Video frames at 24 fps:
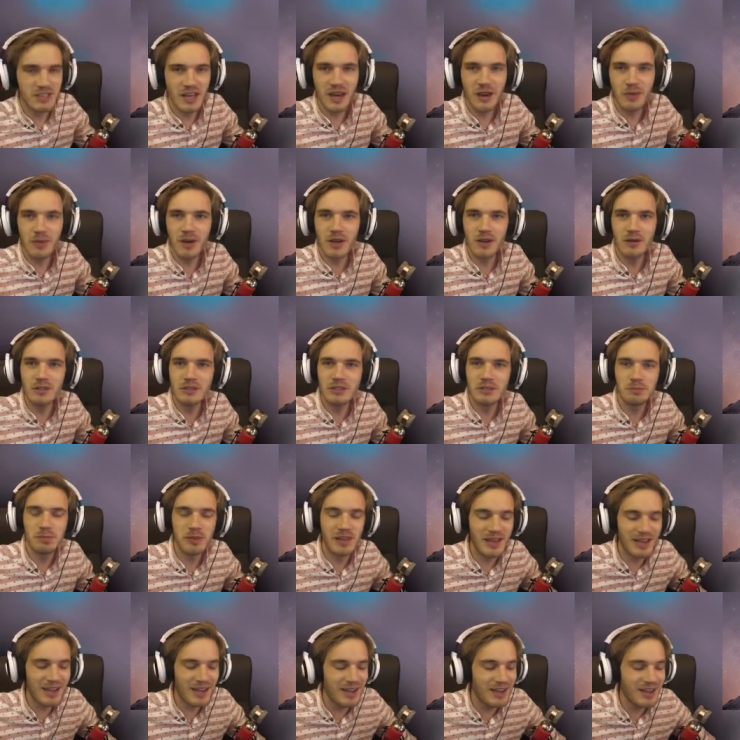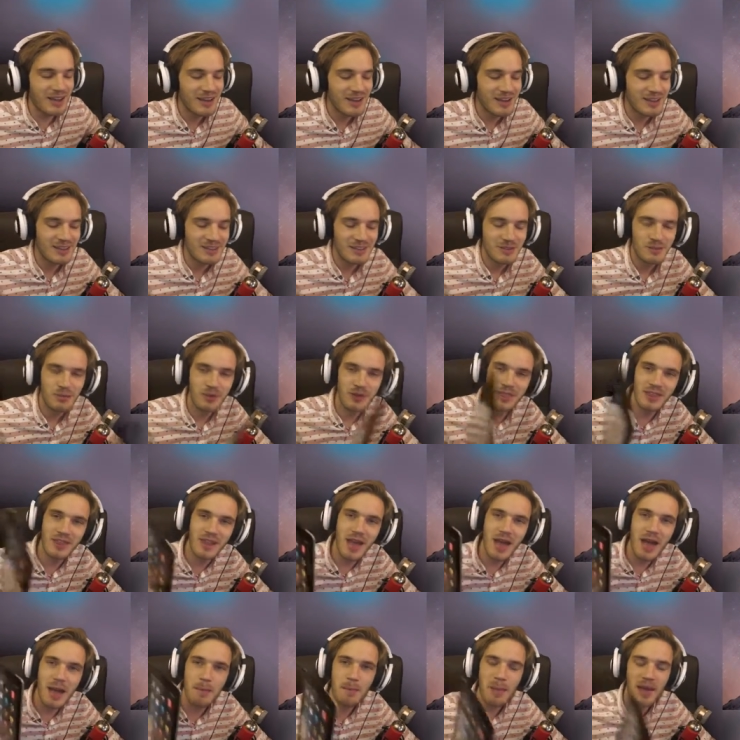Today we're going to play with
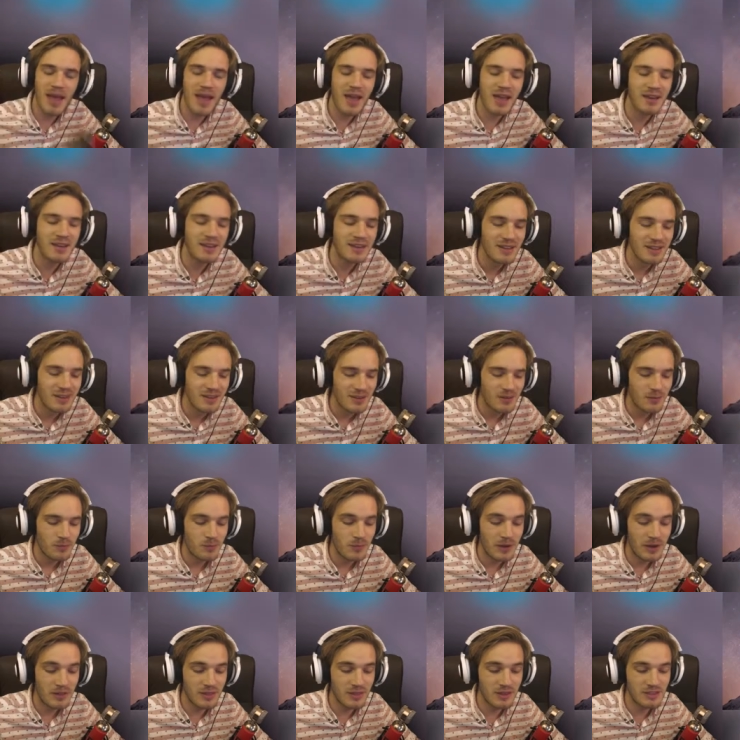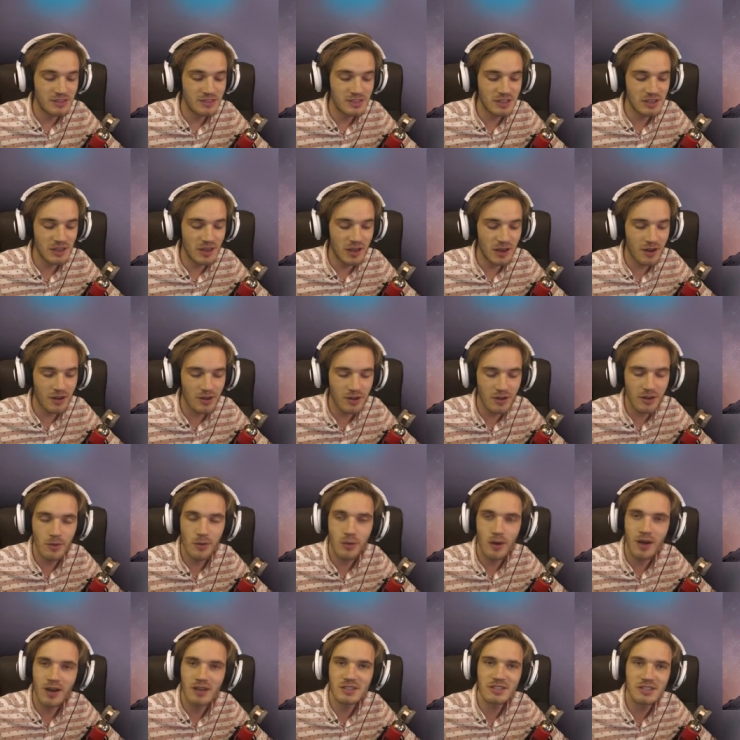the iPad, where there's a lot of
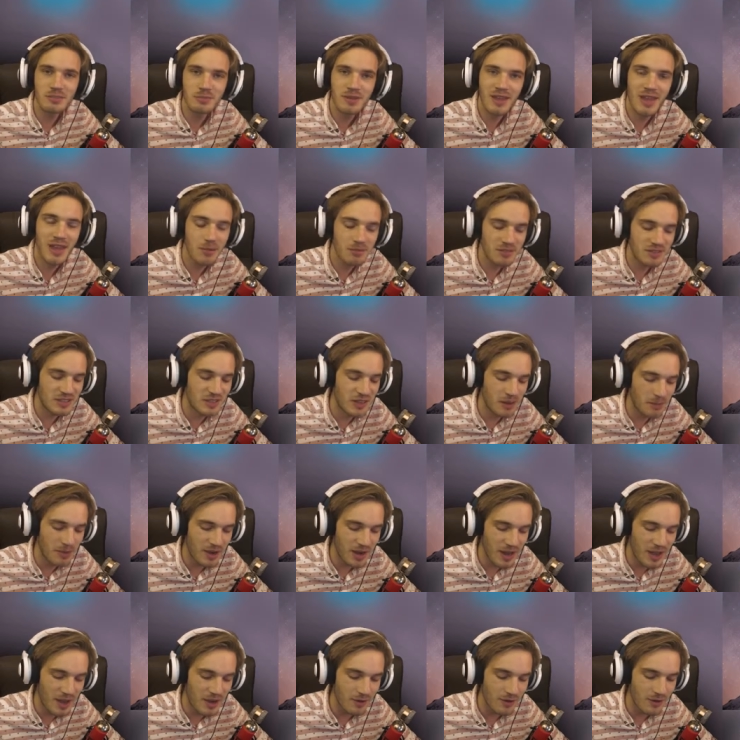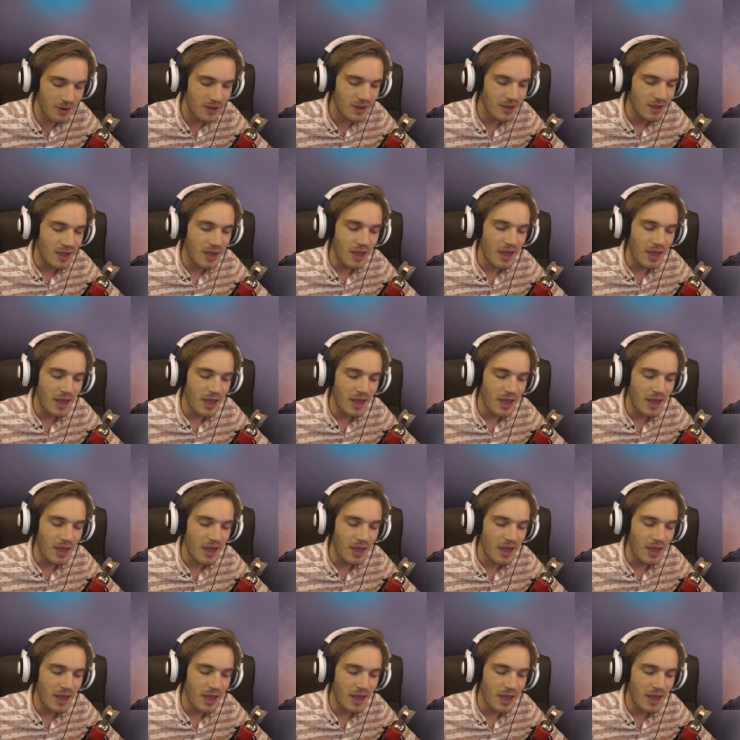new awesome games coming out,